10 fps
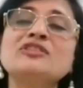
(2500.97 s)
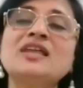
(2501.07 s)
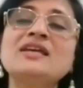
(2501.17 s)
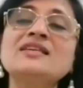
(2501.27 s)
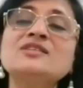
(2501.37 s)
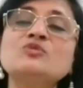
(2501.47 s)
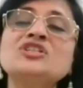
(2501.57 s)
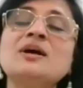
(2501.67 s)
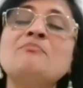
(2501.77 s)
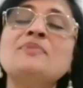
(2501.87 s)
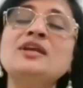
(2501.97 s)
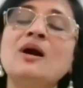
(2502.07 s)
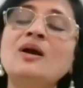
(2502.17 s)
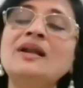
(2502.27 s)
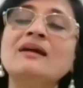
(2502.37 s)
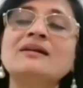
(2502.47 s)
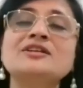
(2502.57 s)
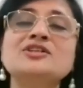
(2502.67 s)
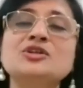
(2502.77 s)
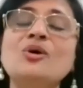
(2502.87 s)
things which are beyond our
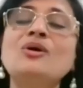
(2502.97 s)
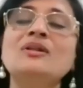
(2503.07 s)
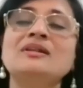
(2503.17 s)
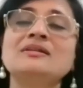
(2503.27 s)
control.